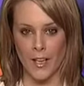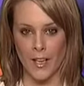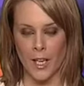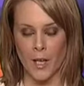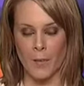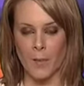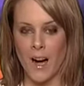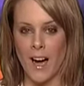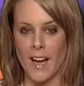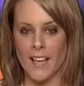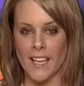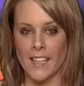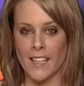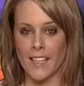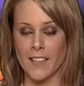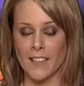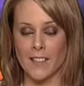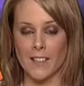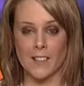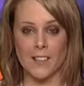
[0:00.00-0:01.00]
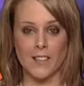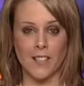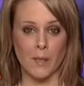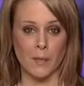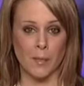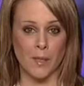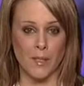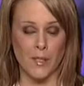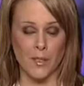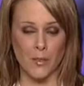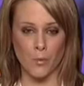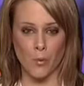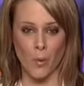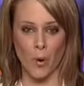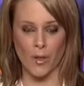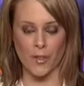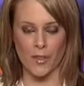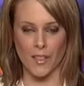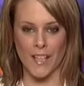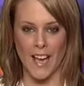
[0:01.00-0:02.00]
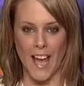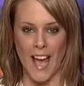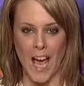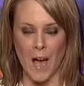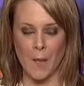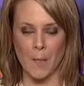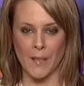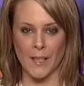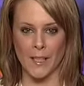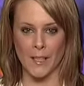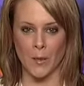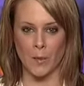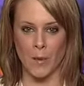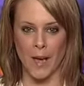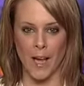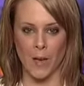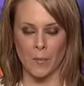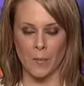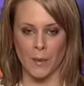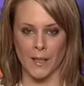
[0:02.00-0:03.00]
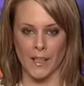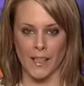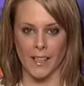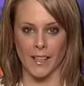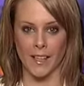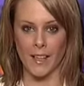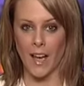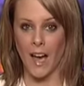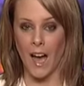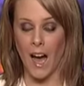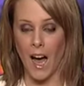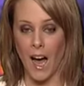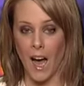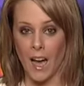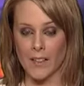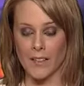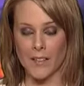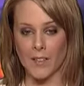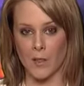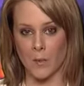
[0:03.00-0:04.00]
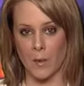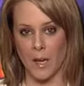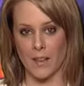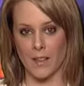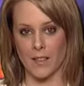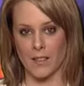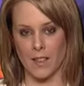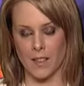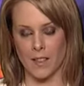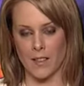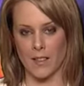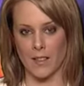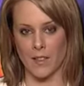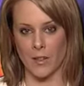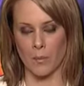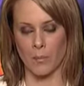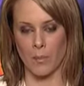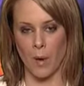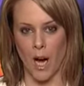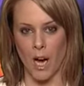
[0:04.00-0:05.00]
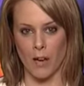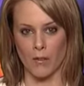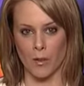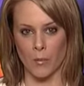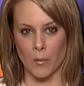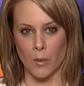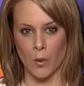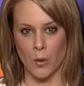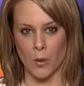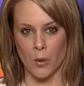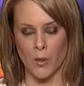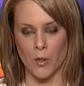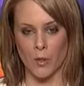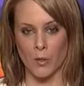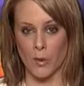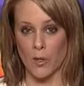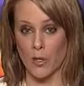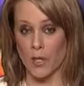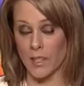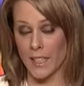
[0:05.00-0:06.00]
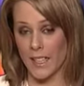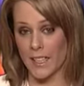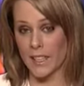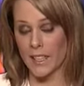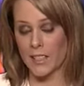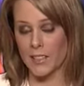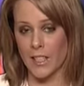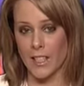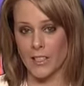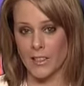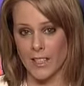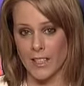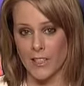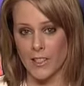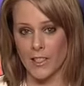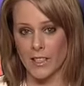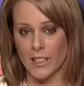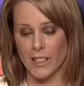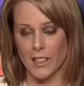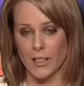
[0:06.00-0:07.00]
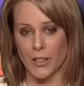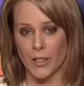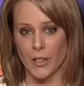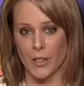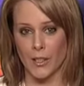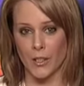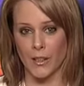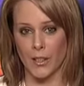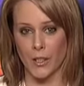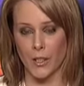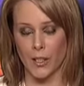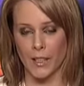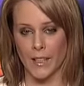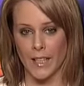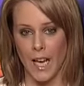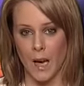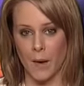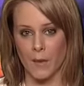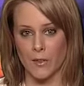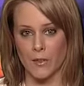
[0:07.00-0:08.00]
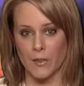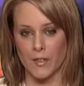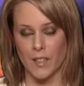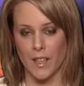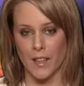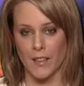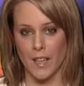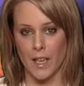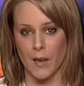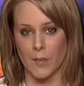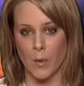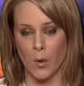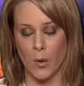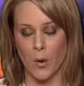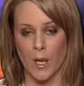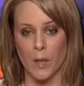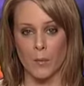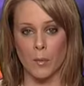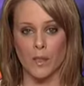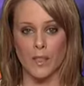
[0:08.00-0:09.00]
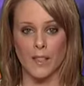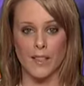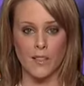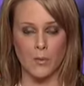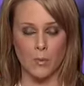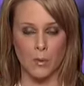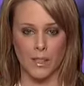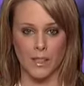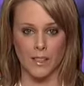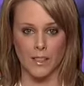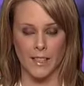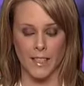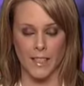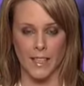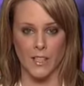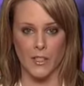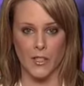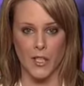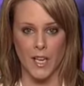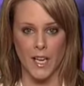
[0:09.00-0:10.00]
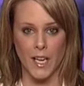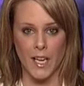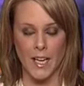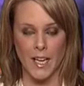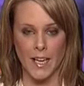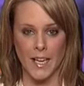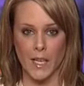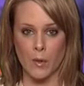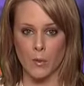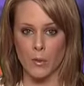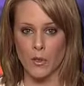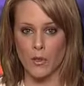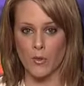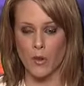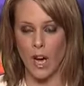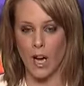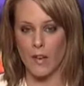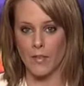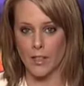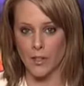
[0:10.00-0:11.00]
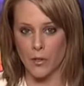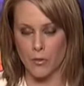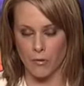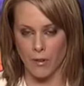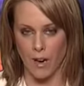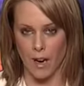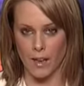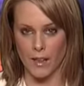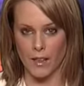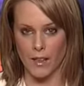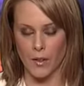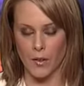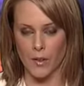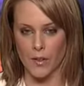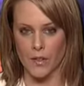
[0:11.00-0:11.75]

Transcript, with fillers: Hermione Nixon simply just wasn't happy about being asked about this incident by reporters, which allegedly occurred in the early hours of Sunday morning. Police will allege he was driving drunk on a